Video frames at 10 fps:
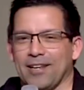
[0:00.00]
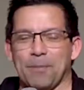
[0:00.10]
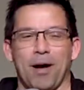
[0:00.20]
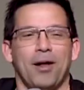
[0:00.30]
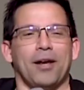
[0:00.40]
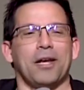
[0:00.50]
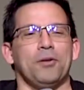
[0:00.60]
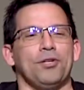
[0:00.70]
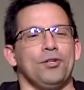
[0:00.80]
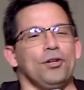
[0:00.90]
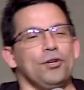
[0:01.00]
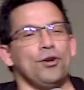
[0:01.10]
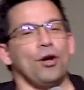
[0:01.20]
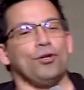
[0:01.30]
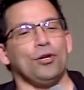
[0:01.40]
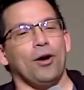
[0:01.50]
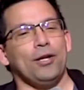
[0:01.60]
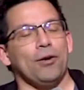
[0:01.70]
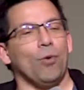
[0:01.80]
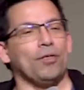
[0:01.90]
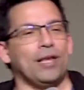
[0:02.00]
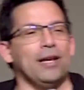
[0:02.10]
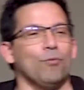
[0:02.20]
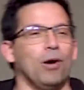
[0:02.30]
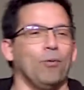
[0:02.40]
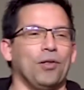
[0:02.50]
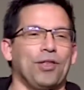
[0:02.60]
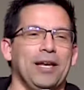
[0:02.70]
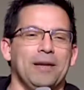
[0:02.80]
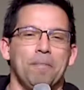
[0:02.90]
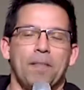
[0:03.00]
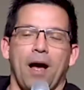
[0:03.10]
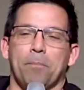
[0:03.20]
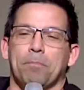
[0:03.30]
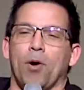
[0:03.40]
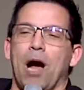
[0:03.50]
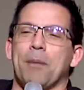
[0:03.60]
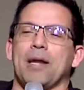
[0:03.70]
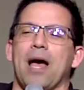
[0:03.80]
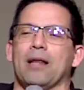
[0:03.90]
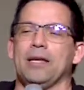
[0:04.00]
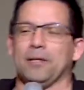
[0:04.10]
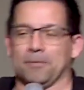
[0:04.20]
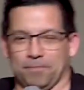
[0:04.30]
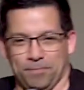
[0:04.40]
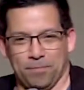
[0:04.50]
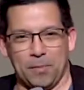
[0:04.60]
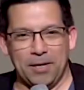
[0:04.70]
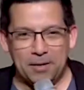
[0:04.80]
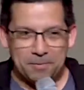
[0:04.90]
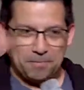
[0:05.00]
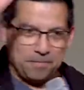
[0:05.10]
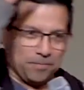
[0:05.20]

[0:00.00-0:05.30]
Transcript: Come on. You know, you know, you know one thing, one, one thing, Muhammad Ali, remember him?